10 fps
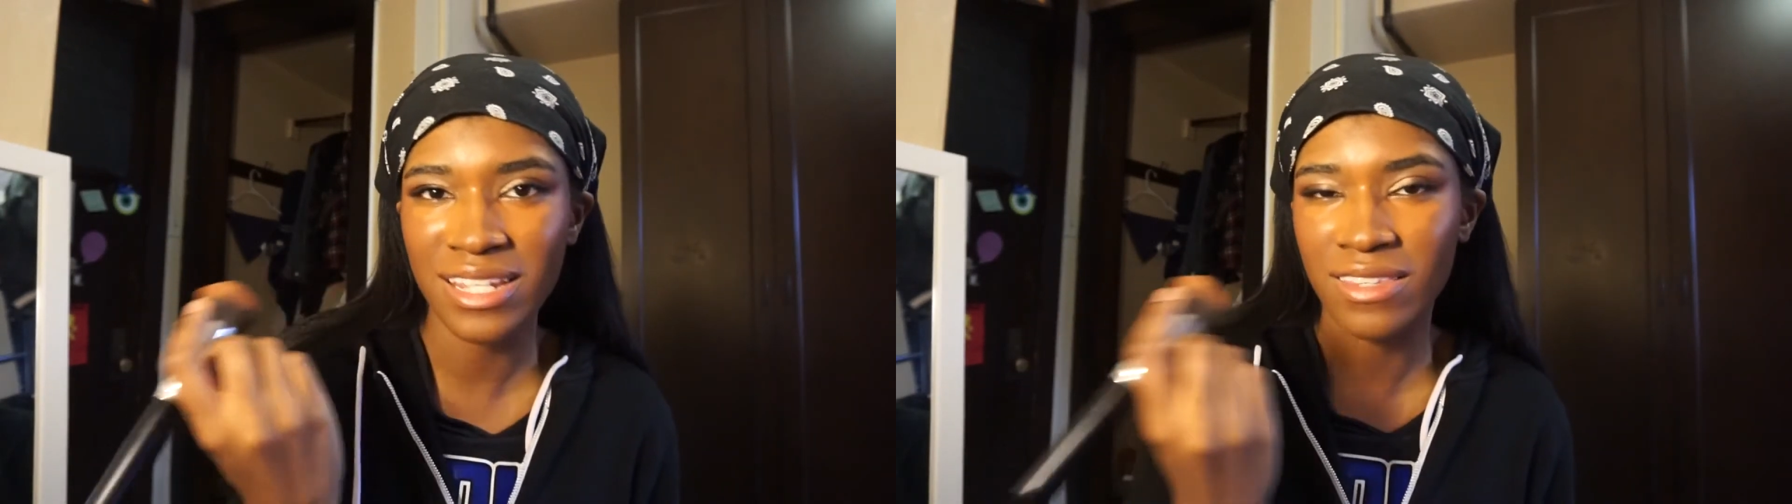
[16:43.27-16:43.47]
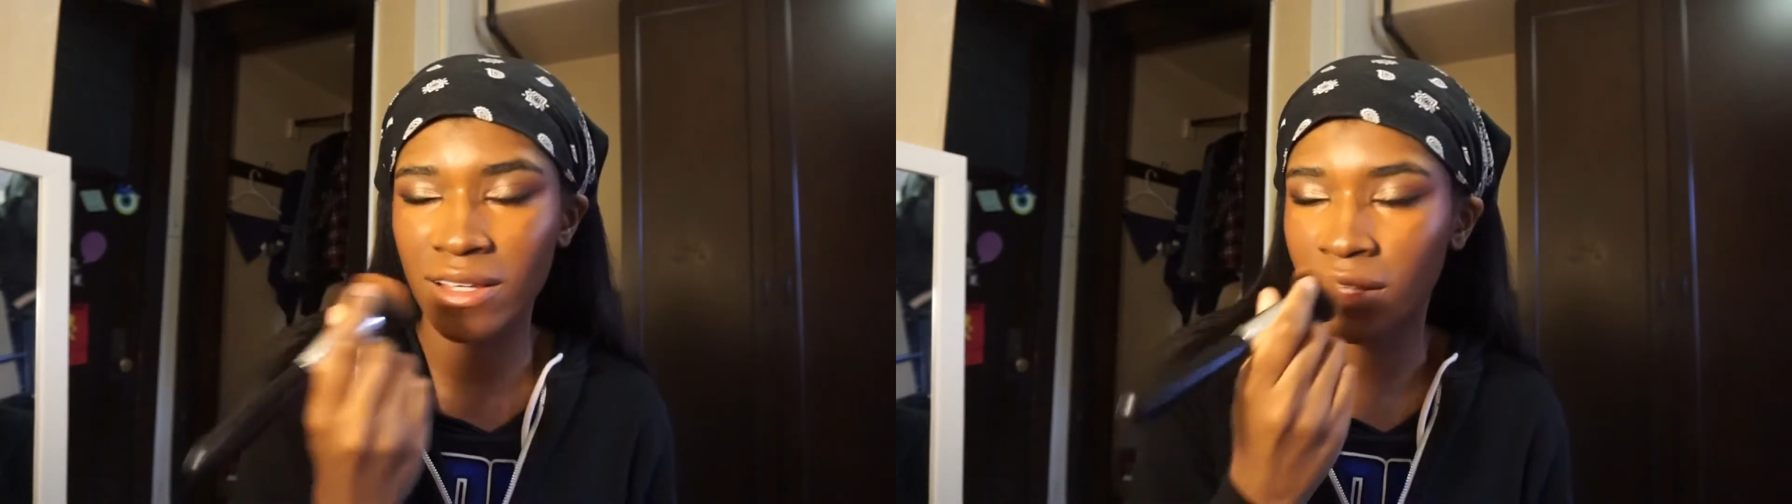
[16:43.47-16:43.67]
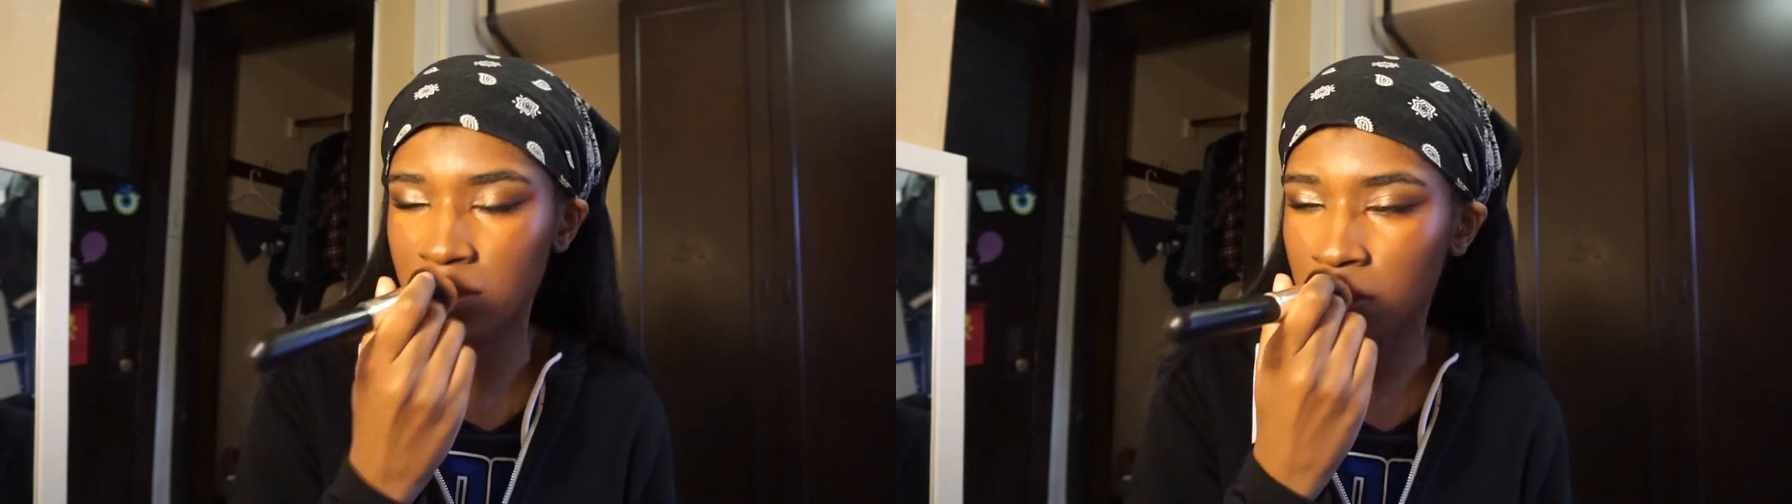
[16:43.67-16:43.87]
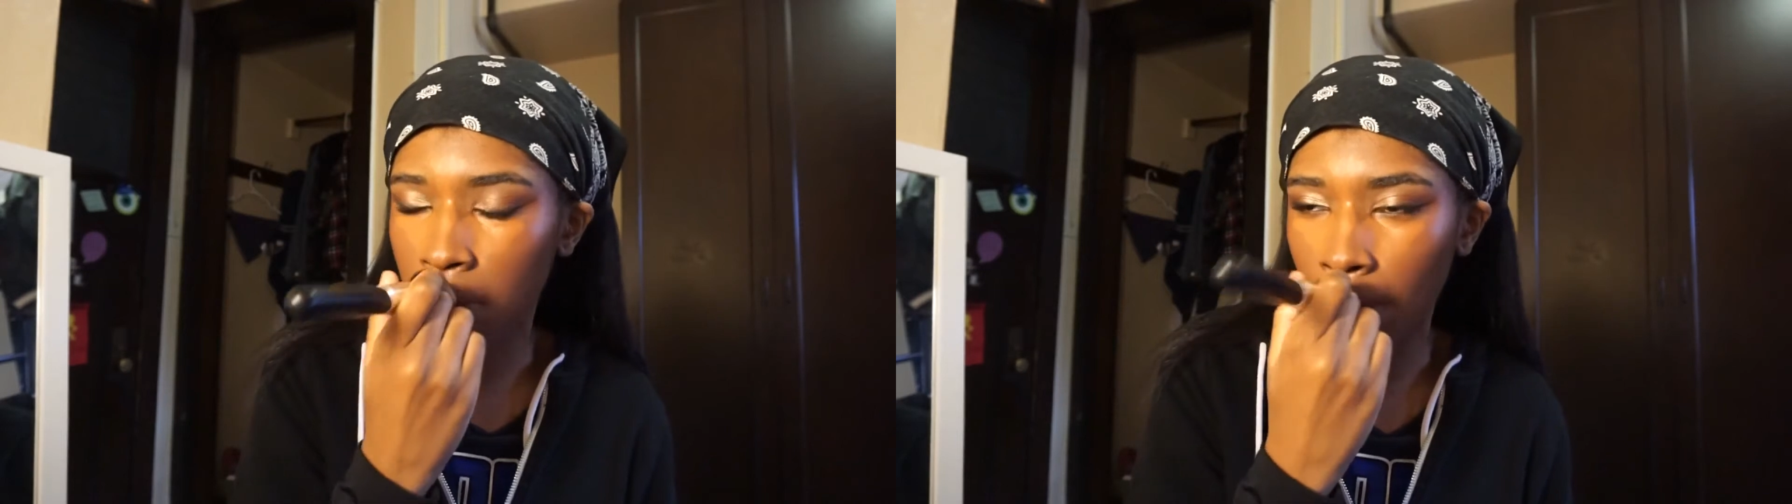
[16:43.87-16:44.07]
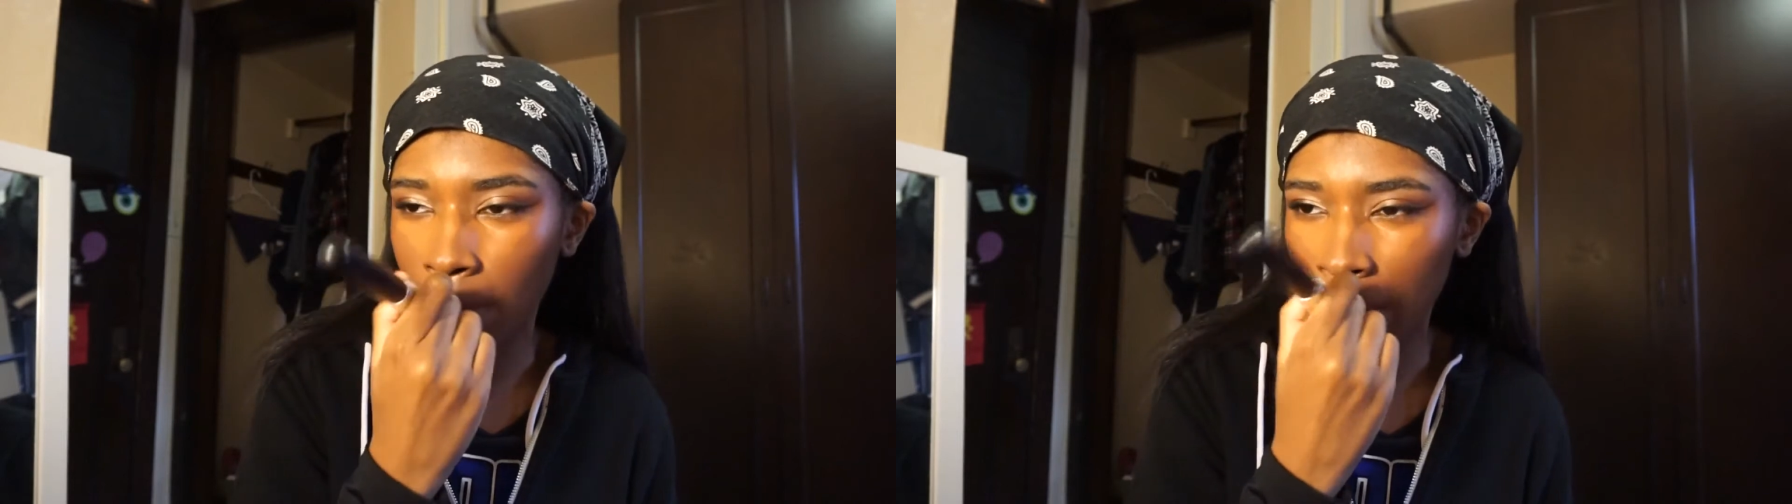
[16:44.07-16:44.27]
I think that's what
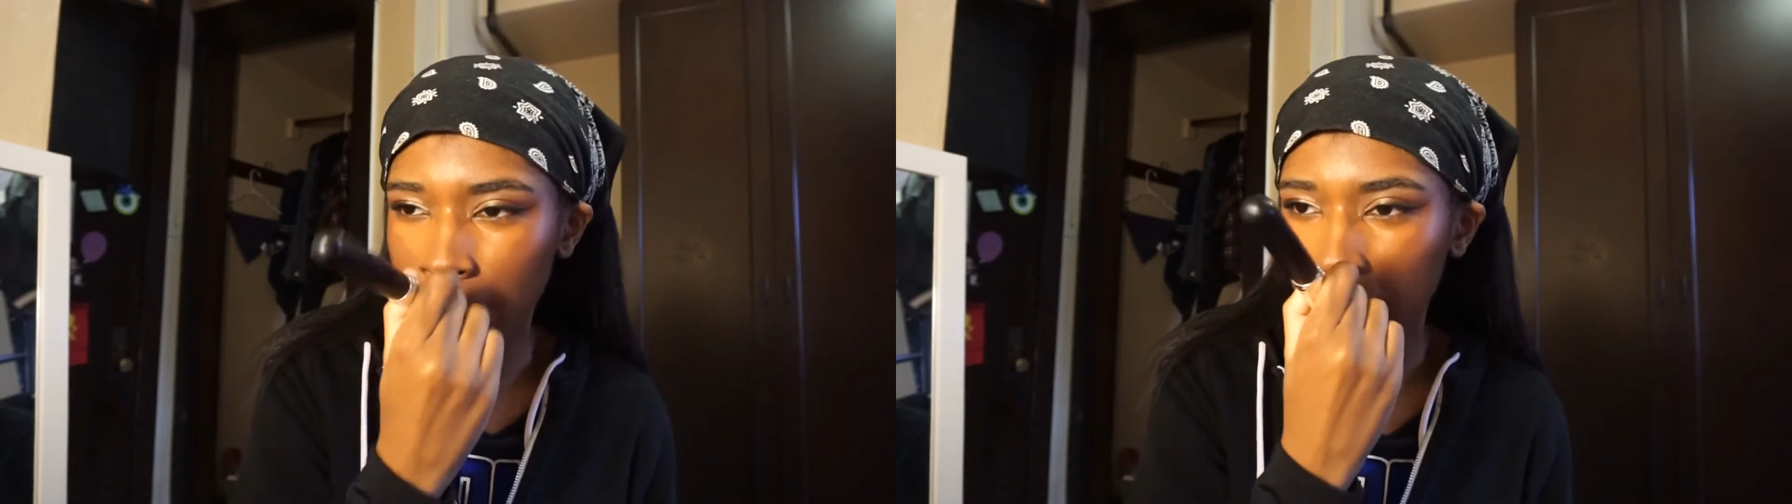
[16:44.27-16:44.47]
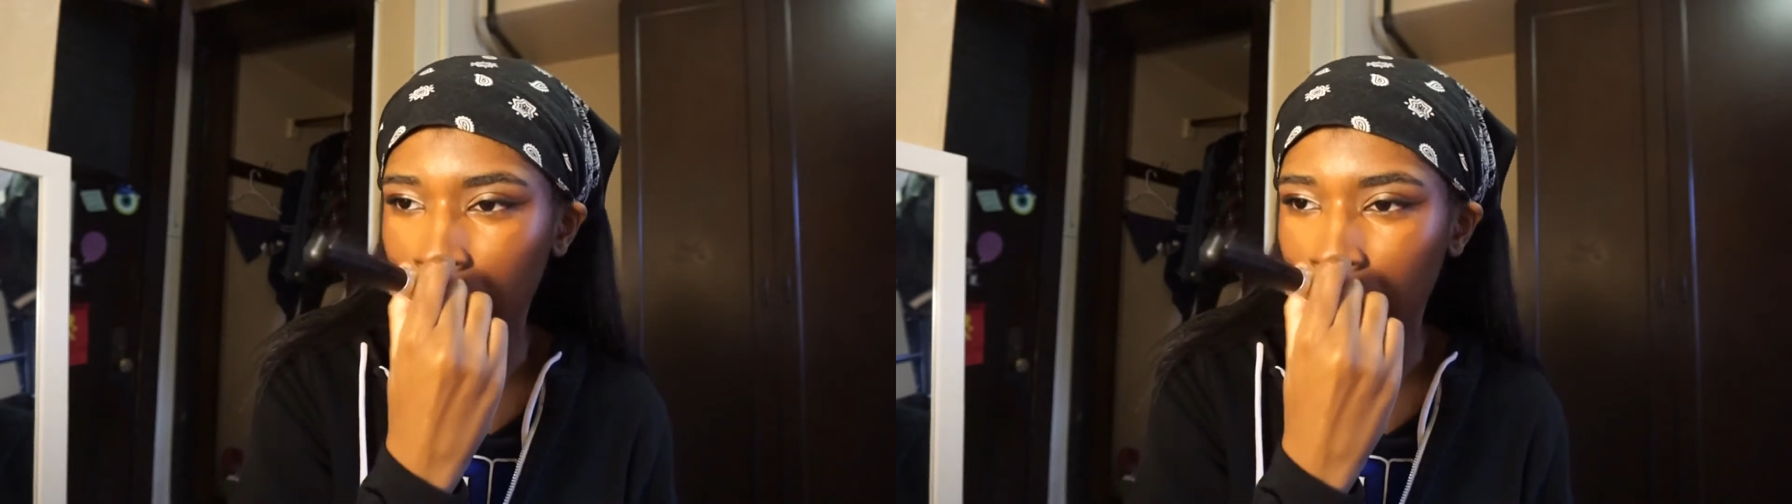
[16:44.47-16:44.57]
it was.